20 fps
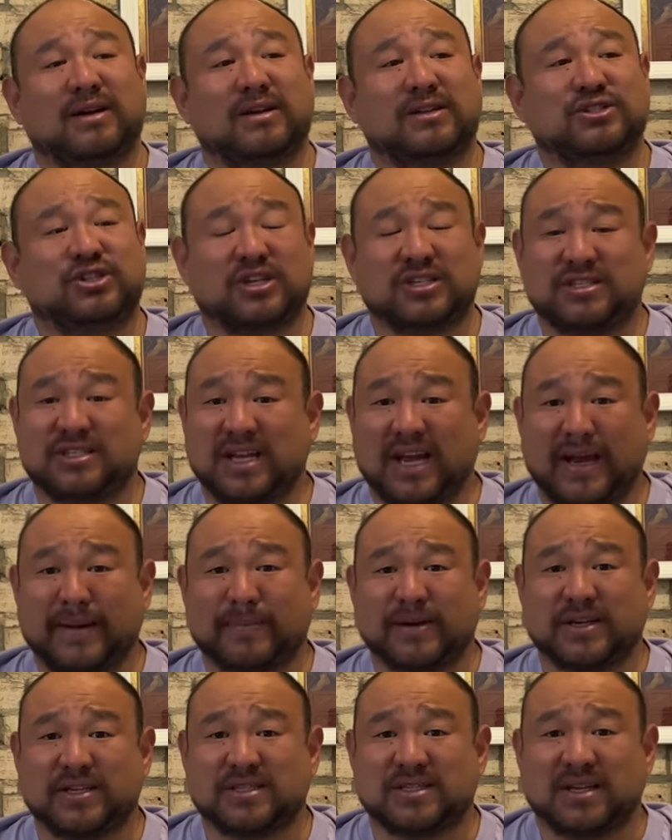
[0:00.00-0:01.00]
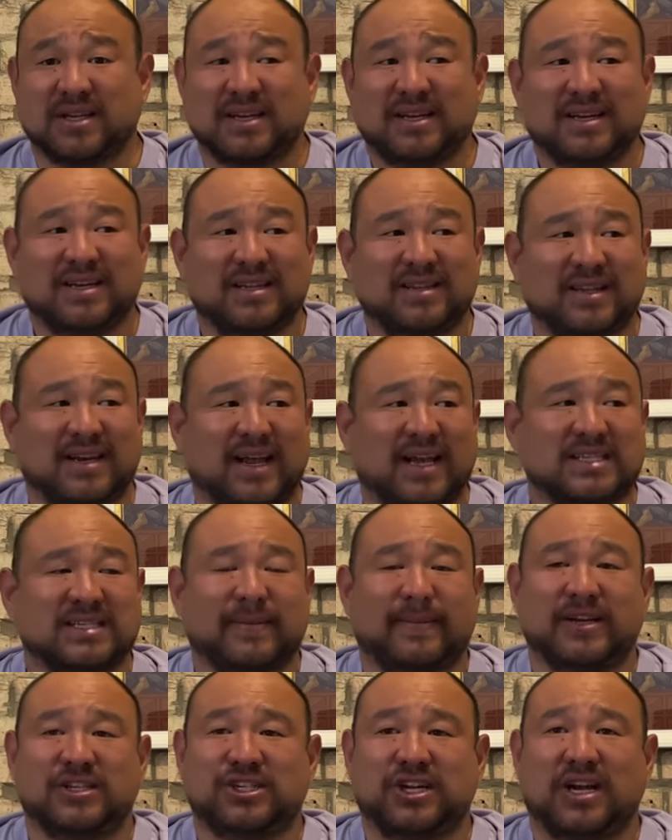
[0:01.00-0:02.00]
just in time because the last time
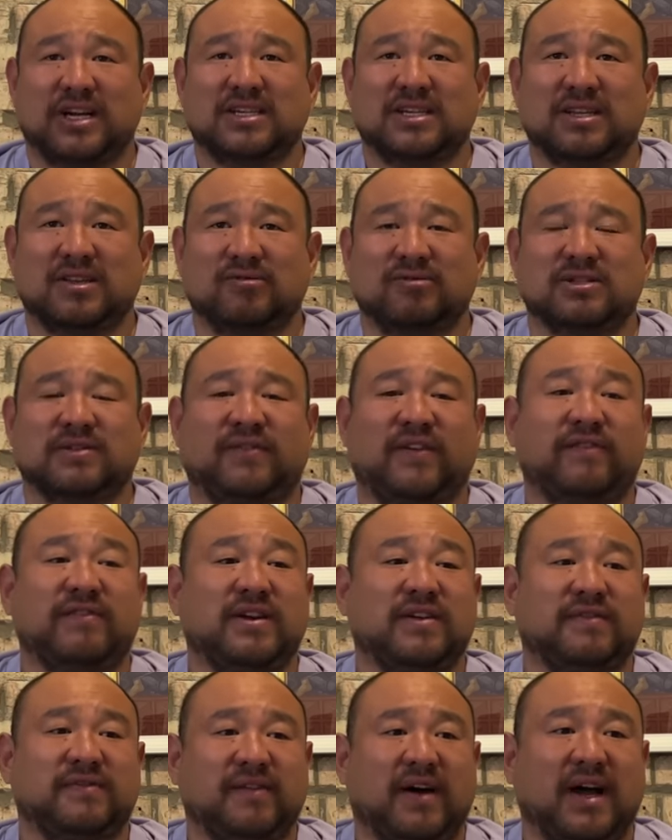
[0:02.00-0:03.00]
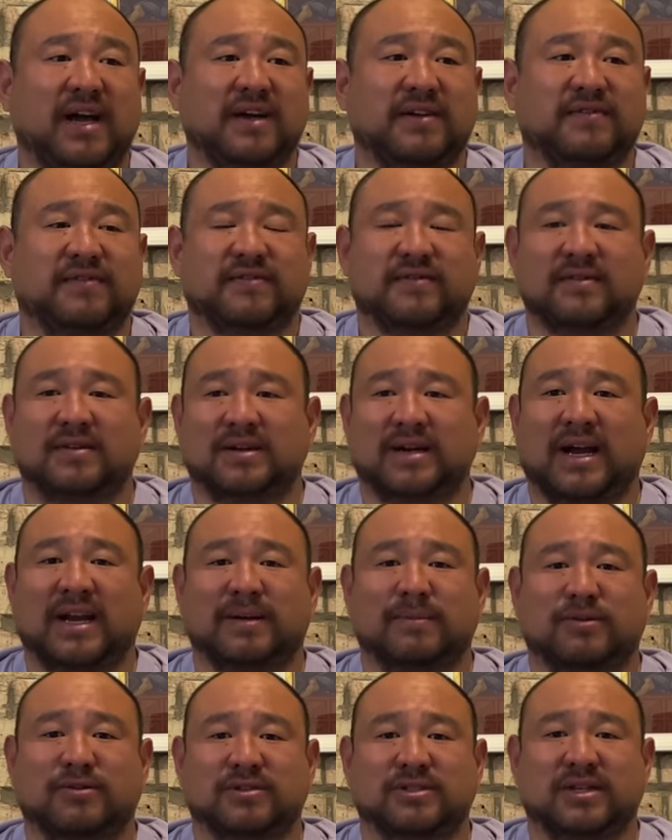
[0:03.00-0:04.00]
I checked, there was 55 uh,
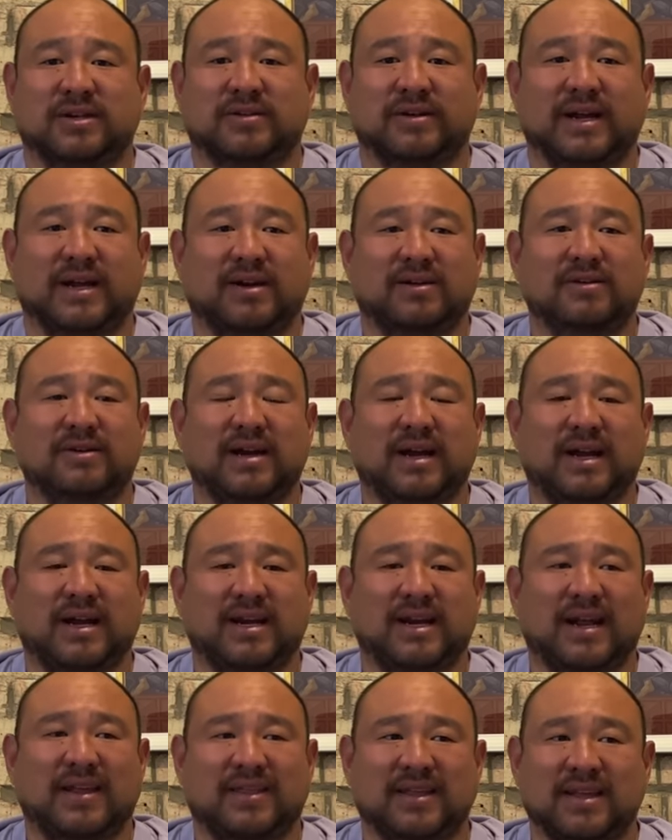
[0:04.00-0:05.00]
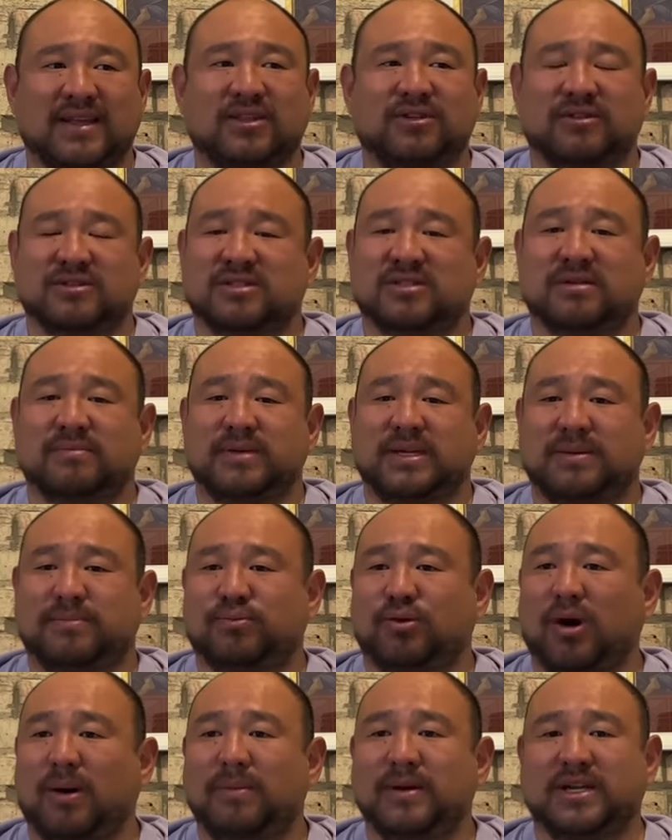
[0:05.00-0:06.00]
animals there now, and I think there's going to be
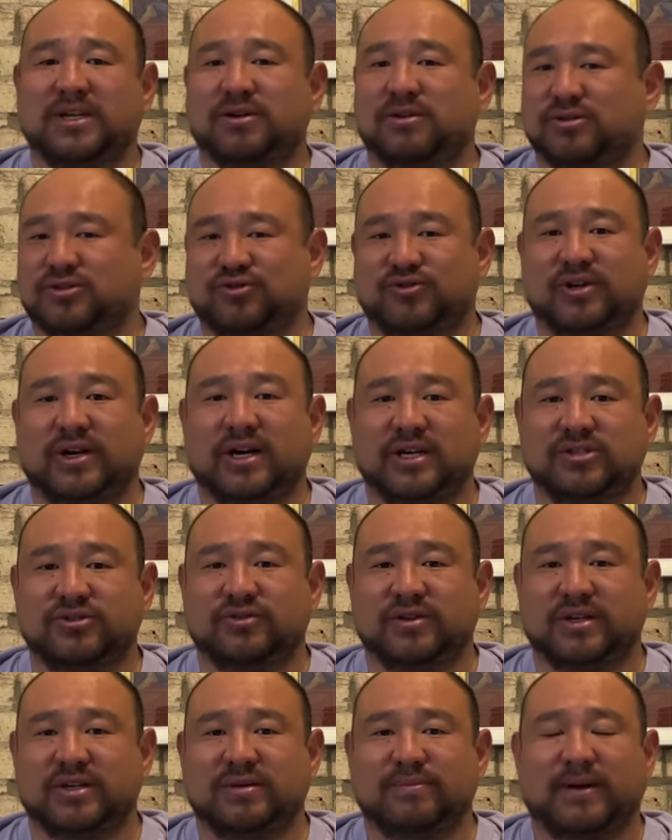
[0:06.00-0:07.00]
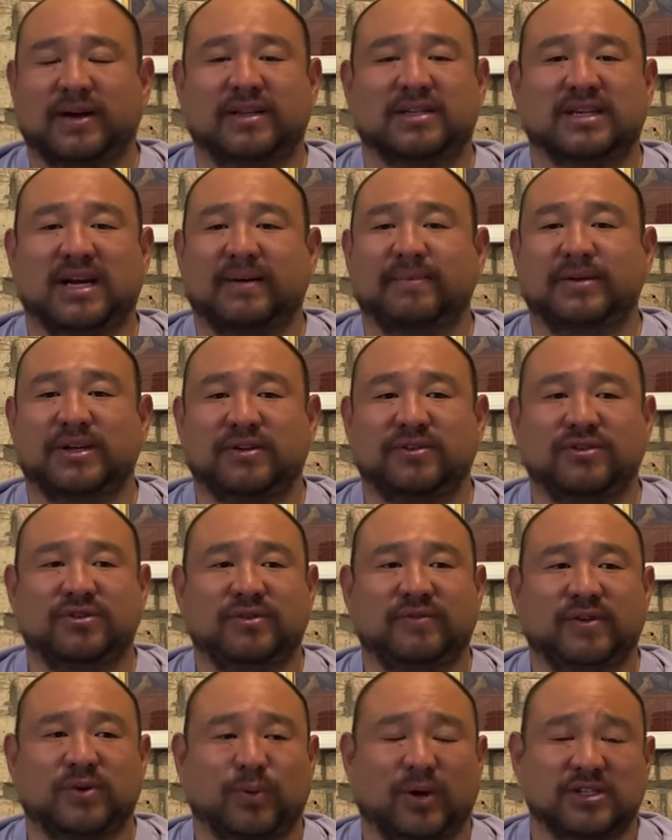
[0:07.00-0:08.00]
probably closer to 100 by the time you,
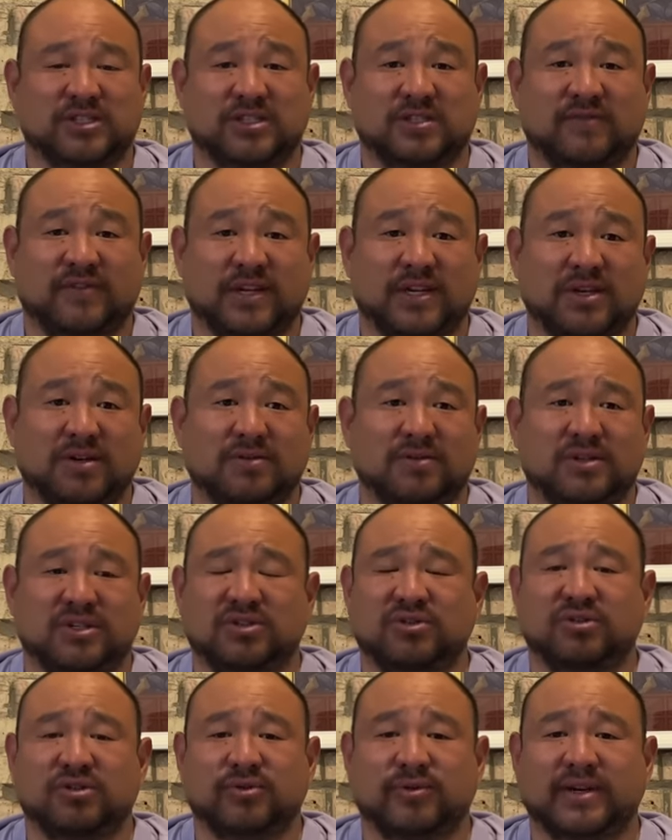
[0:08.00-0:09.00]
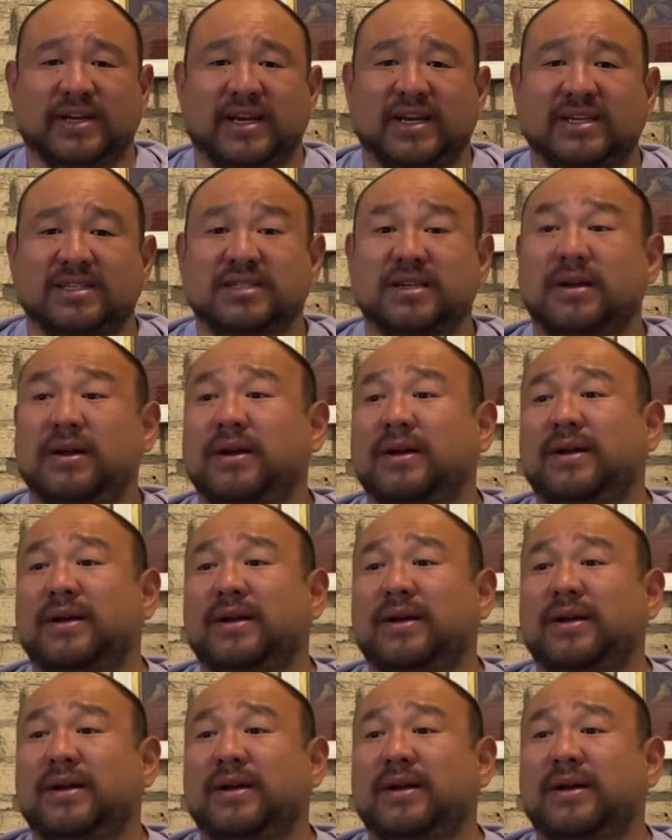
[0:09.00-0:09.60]
you watch this video in two or three days.